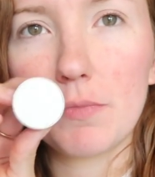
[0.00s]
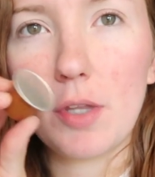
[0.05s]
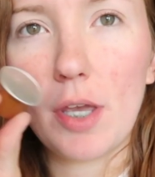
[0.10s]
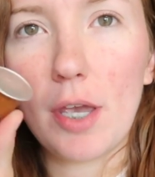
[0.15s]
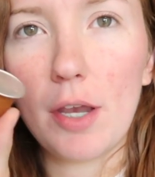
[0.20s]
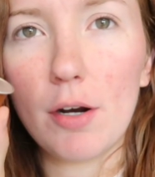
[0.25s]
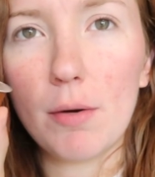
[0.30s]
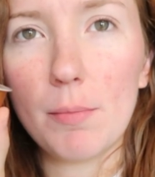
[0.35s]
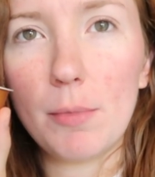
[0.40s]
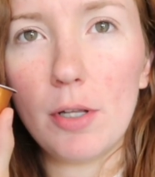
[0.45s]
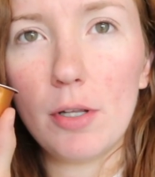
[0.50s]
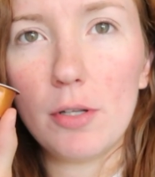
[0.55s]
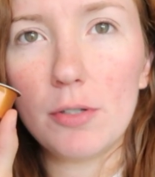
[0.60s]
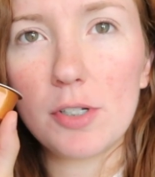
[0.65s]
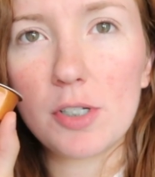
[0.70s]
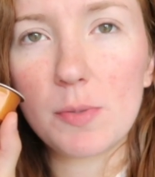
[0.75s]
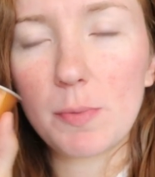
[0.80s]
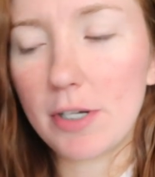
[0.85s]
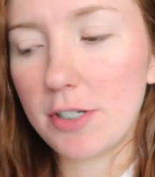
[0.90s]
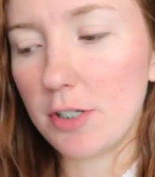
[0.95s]
Caramel
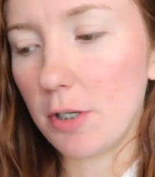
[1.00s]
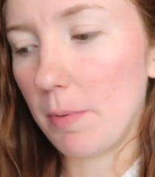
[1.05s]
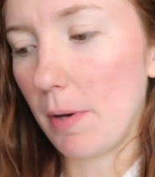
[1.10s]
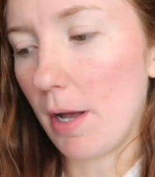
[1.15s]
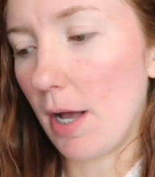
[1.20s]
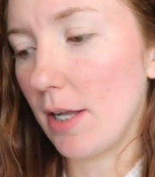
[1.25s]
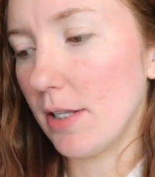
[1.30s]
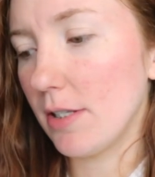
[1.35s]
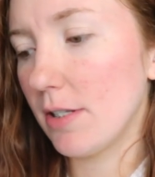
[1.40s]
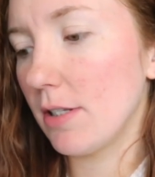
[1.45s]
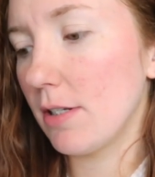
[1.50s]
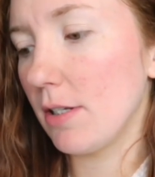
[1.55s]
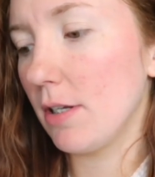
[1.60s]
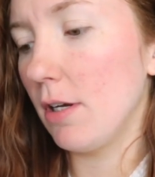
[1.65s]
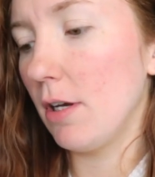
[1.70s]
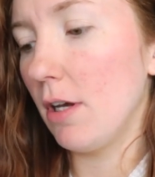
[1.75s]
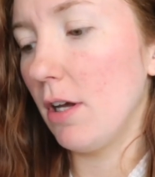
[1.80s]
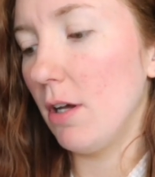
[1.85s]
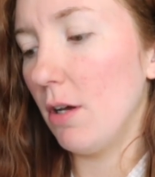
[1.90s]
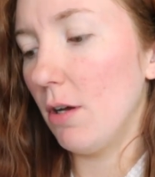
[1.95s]
Nespresso pods
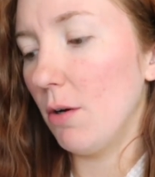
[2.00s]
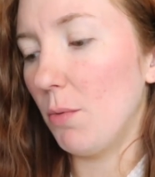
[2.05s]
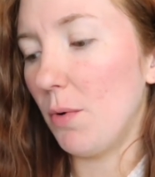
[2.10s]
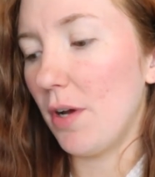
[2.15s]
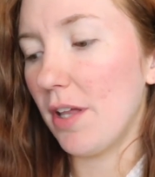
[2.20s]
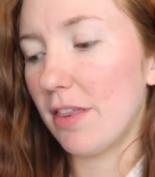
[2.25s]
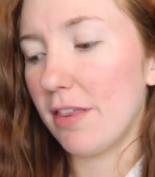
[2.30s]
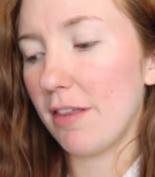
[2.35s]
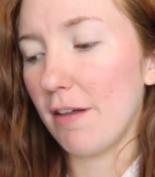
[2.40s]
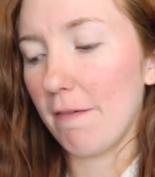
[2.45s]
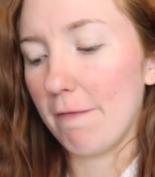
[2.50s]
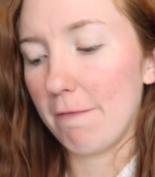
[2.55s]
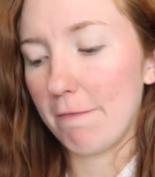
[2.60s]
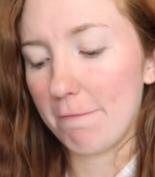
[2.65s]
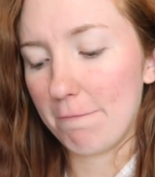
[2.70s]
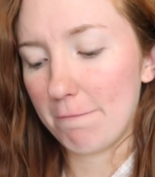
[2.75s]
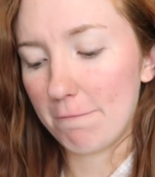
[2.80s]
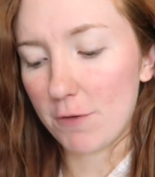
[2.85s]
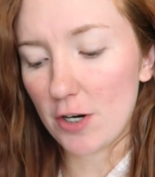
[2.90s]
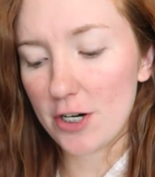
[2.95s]
with
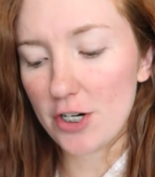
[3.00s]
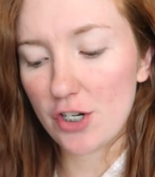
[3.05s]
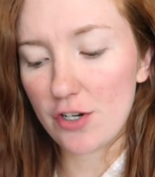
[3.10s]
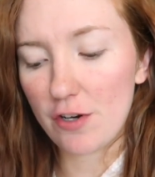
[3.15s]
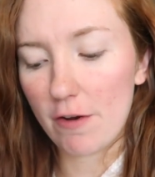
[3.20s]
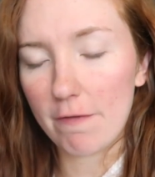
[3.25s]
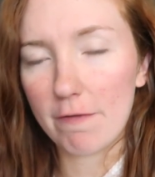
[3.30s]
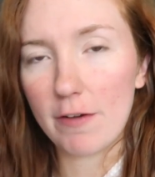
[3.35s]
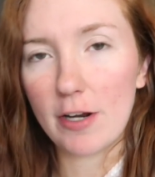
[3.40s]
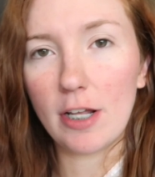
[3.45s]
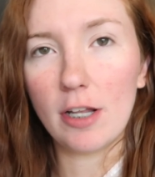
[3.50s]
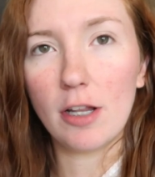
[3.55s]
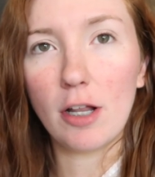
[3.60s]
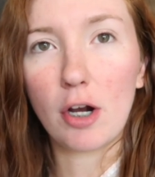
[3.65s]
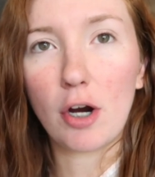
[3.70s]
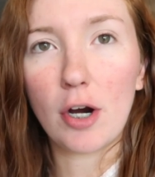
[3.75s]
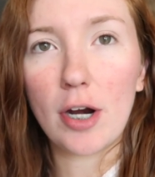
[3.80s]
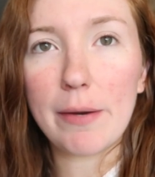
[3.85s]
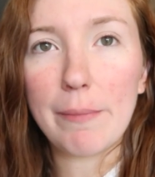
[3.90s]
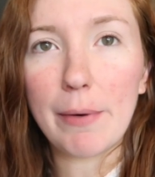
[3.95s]
French
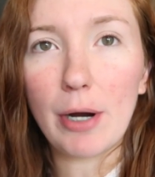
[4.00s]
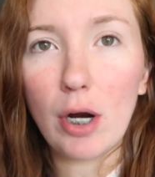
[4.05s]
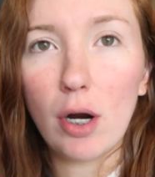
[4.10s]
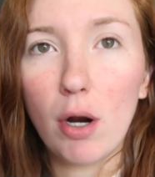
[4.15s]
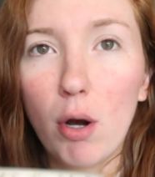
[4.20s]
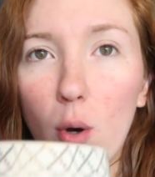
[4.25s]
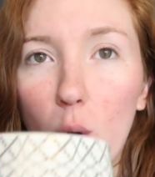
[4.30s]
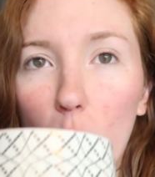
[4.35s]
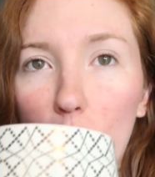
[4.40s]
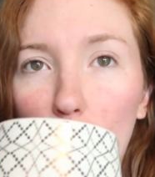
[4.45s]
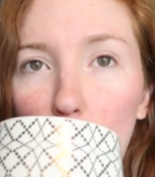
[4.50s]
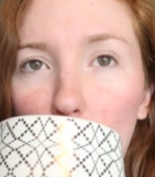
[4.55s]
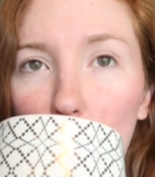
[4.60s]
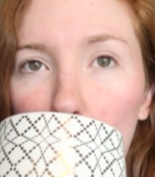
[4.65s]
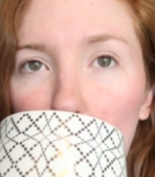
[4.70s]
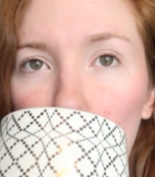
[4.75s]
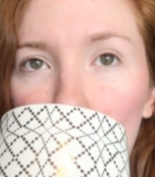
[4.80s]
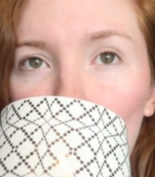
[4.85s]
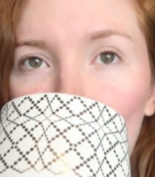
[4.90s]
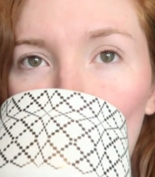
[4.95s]
vanilla creamer.
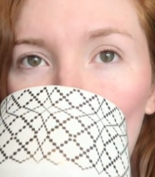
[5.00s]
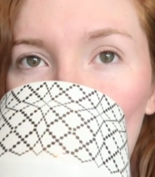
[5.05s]
Ooh.